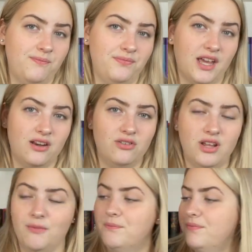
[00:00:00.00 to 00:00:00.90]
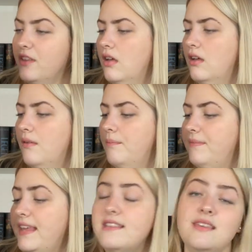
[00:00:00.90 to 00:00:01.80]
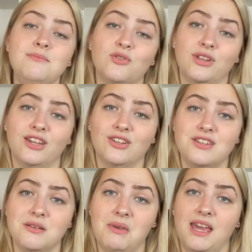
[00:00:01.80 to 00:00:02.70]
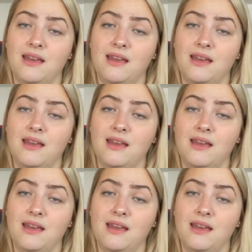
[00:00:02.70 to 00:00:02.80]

I don't know. It seems really good to me.